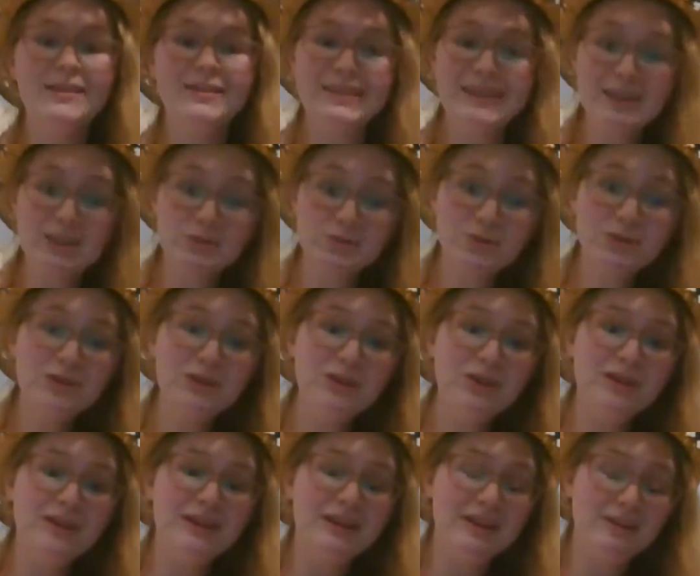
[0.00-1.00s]
This one,
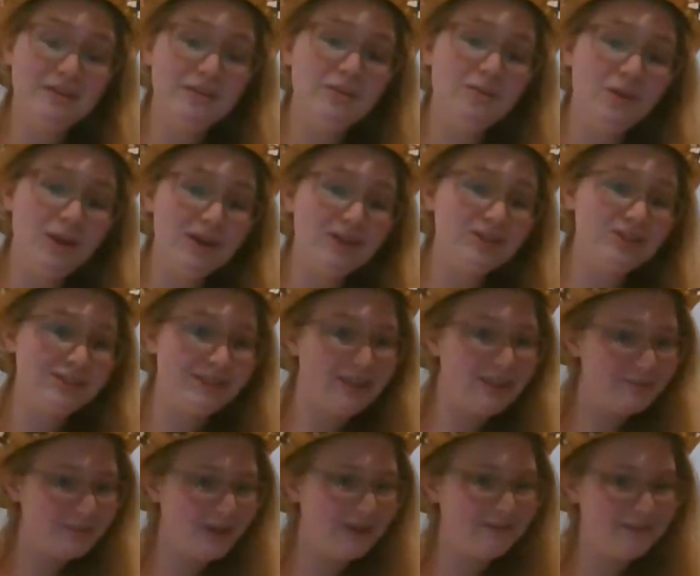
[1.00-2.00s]
if you've watched
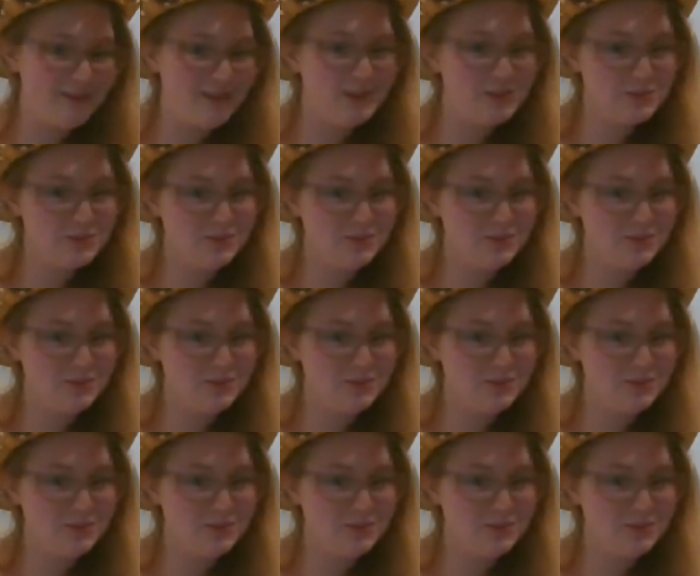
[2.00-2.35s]
any of my videos